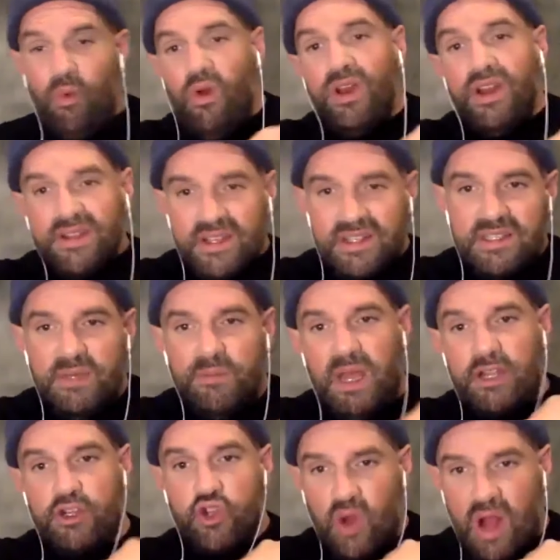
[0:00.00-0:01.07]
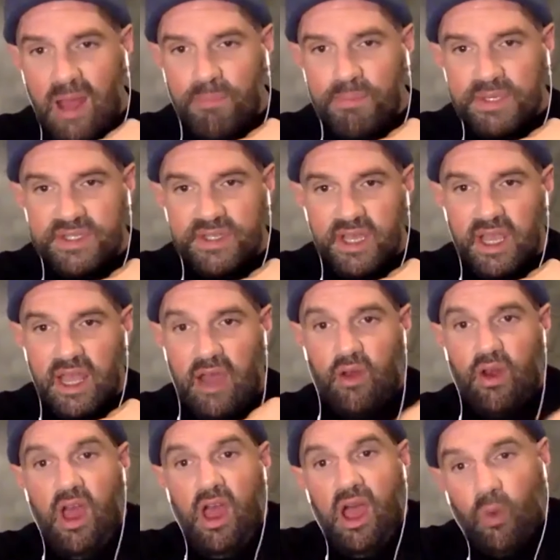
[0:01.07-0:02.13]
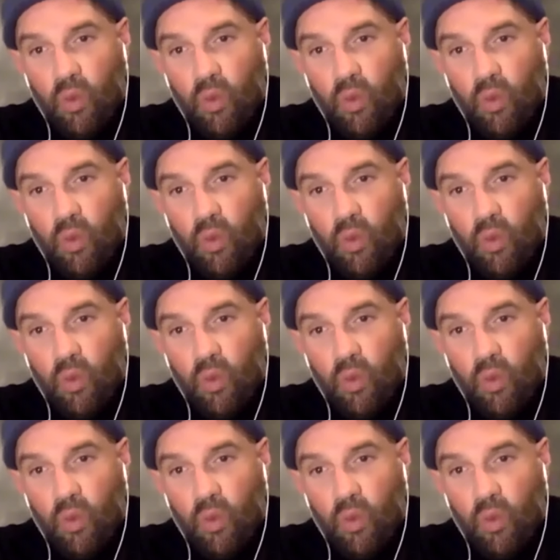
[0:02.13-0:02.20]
I wanted to see my trap stick out.